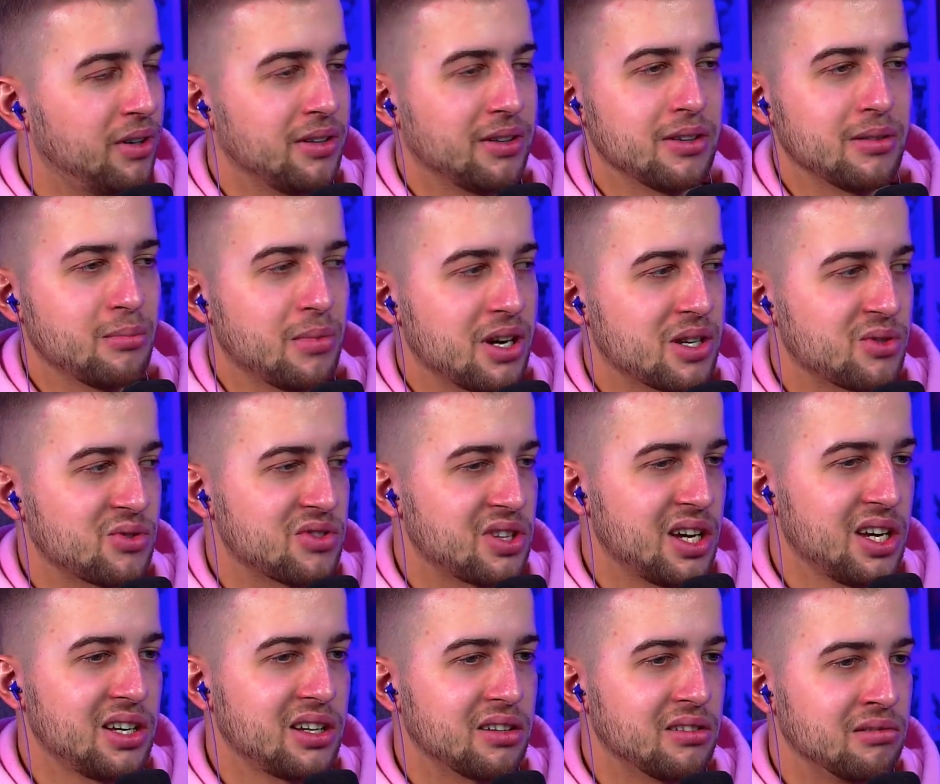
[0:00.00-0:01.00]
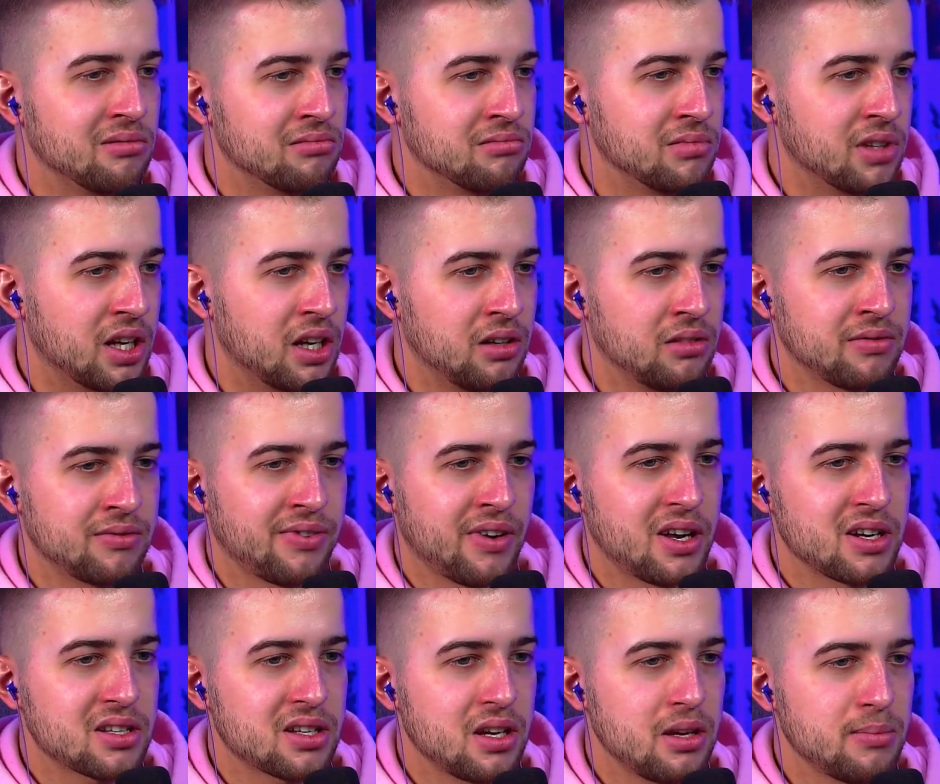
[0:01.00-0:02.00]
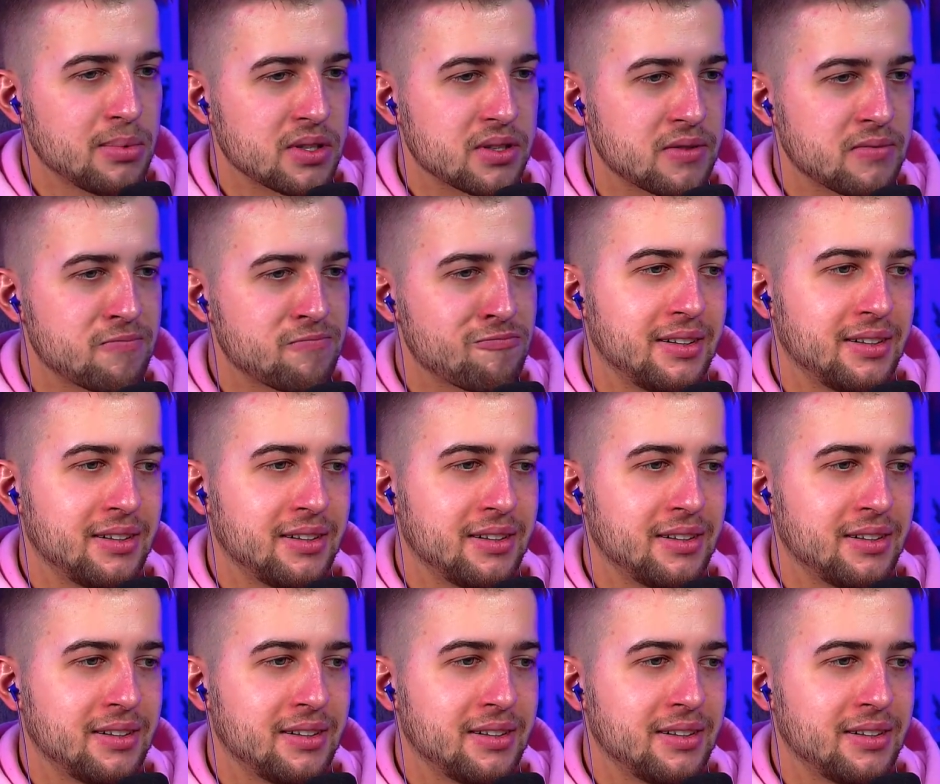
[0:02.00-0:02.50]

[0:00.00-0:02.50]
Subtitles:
You might as well take it. You know, find his keepers.